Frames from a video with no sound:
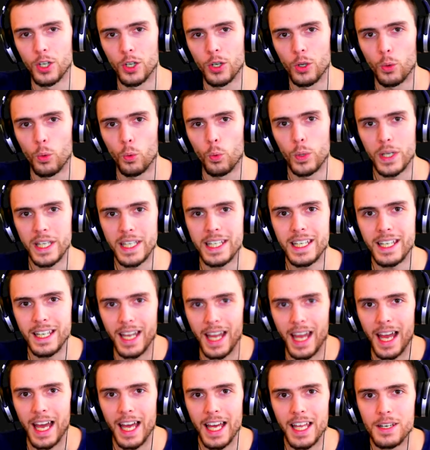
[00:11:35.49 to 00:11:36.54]
we
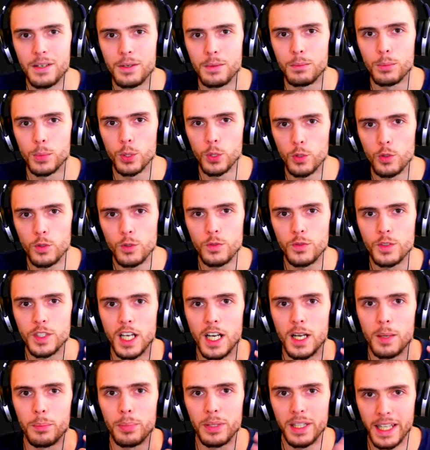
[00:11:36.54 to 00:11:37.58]
had moved
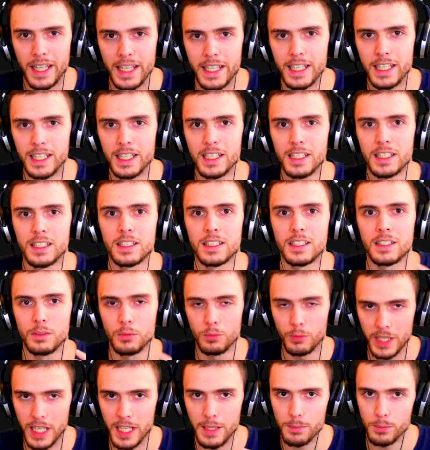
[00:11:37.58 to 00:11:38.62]

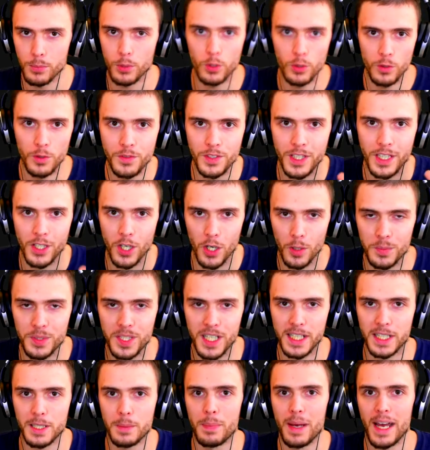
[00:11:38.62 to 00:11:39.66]
an
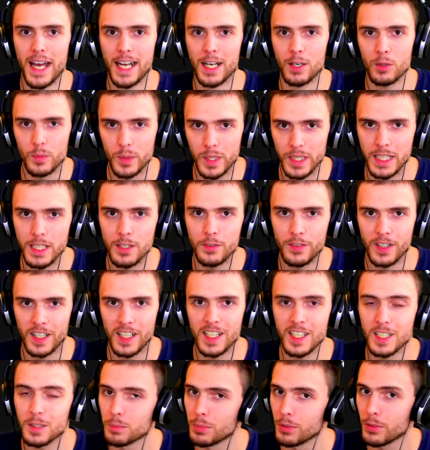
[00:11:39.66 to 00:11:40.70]
object back really
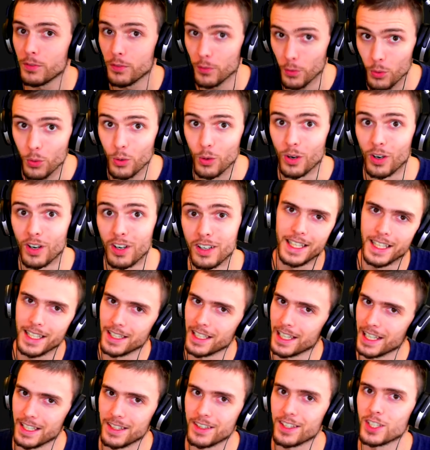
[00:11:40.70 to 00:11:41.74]
fast before
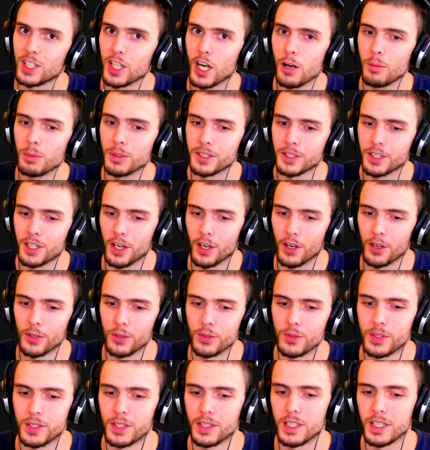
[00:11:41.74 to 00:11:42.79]
in the Goblin
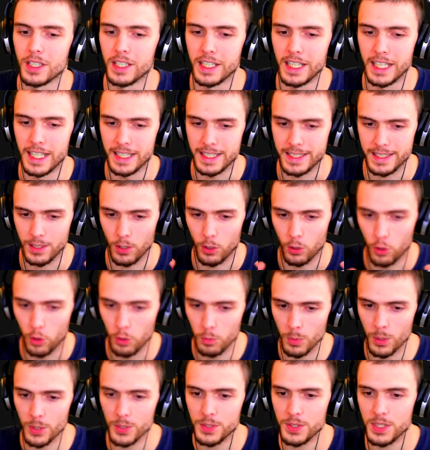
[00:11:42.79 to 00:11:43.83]
code. It's
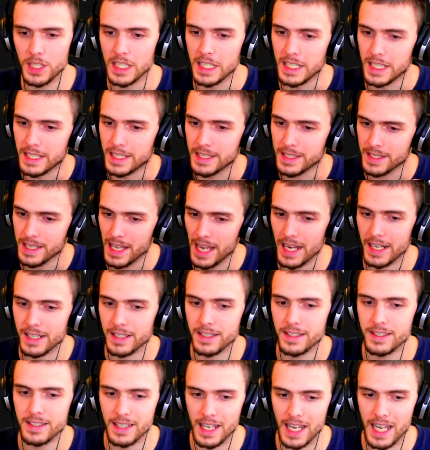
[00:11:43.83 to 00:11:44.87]
almost the exact
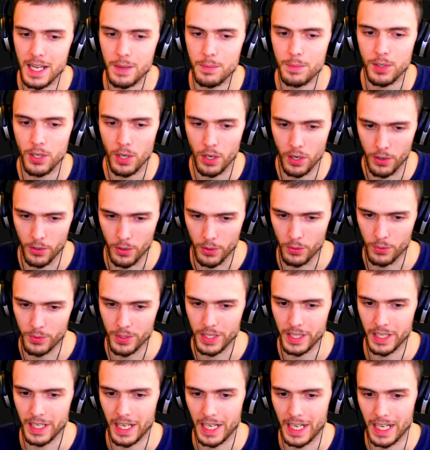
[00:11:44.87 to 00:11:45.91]
same code.
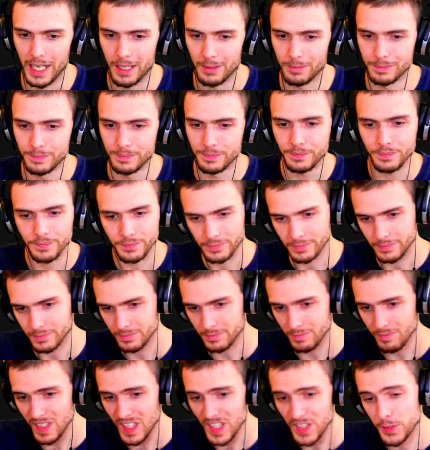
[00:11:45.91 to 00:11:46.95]
So
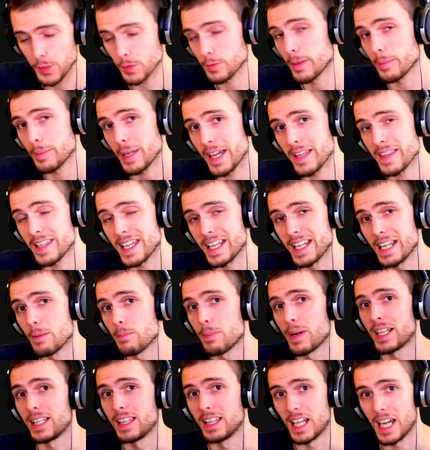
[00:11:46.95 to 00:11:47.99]
remember how they get hit
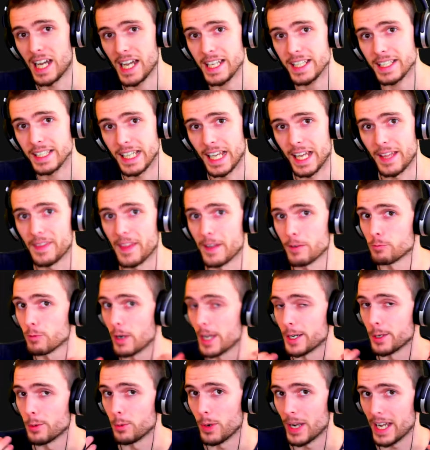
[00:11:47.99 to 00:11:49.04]
by light and they
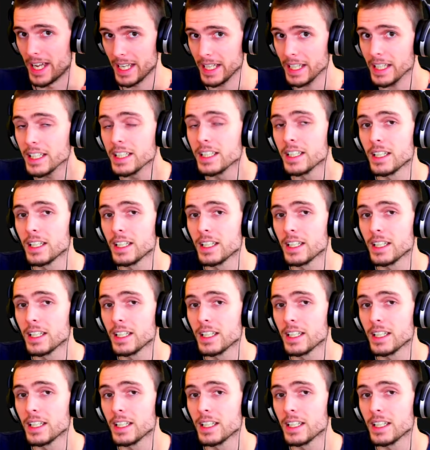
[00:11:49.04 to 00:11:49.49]
run away?